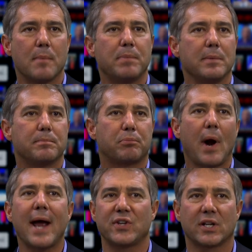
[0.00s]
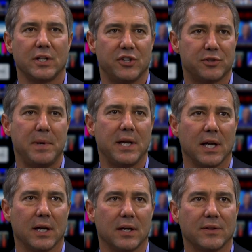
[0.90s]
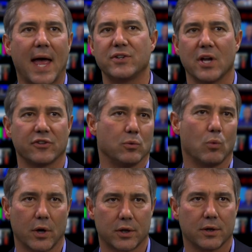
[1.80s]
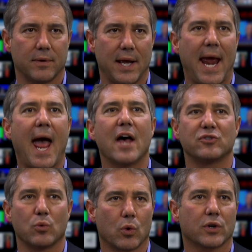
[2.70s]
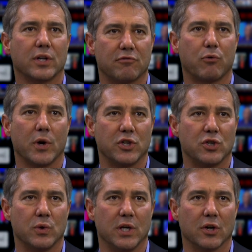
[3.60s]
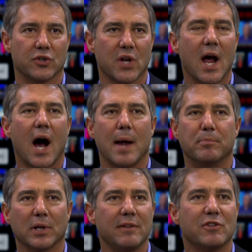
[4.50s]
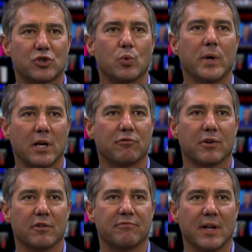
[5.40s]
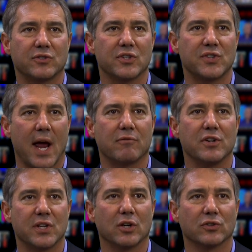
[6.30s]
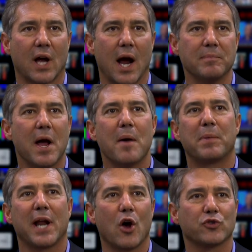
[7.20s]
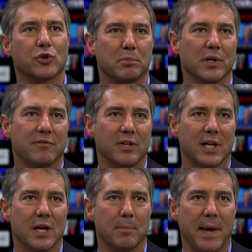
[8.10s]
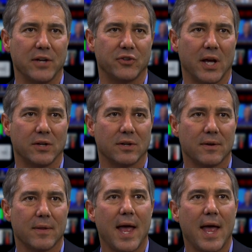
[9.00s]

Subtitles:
But practically speaking, that doesn't work. It hasn't worked in 42 years. I believe in swinging for the fences every single time, but I also believe in getting a base hit.